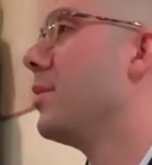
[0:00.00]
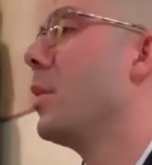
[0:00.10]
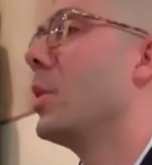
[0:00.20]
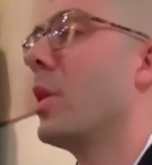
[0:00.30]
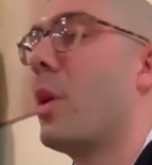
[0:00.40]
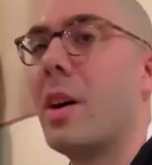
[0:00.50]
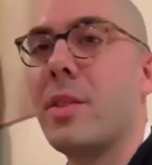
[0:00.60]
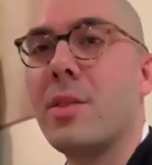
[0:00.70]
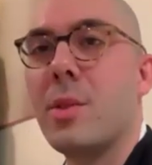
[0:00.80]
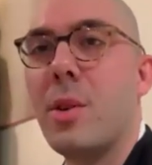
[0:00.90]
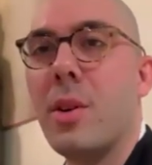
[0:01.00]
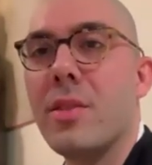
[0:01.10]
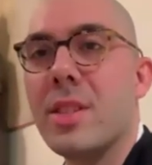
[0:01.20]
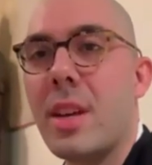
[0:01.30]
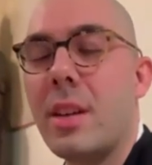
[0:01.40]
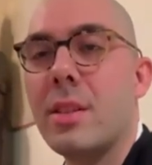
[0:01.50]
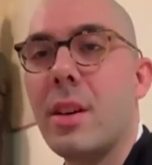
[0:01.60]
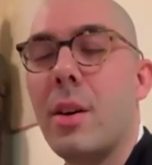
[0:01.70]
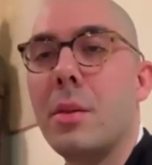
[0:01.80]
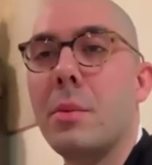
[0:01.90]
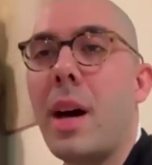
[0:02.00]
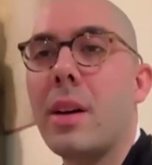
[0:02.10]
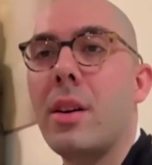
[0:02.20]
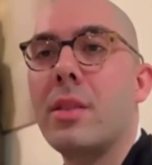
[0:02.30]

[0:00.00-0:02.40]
When we go out the door of the Zendo and back